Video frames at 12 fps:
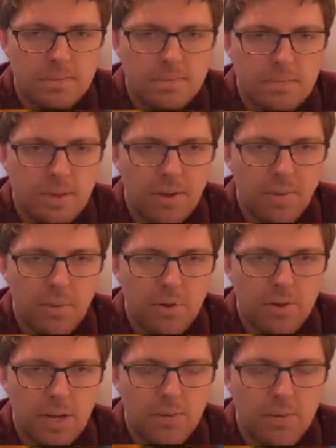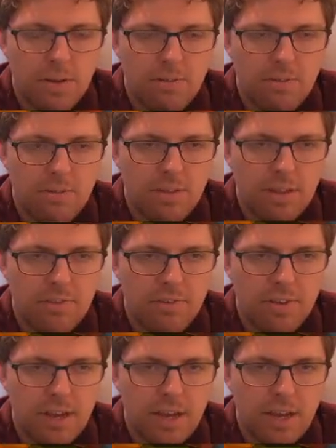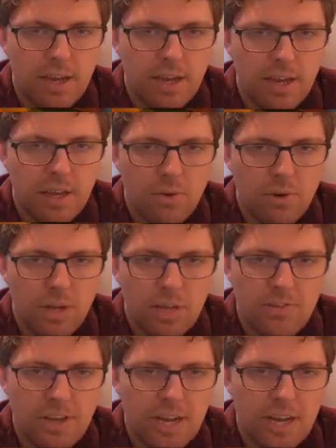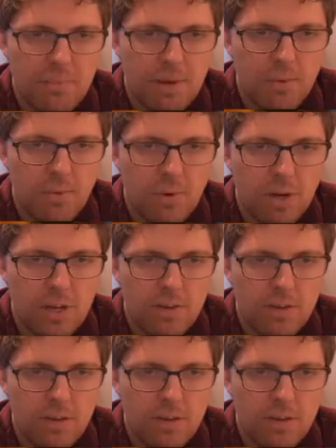I think we want to get rid of this guy. Oh, he's dying no matter what.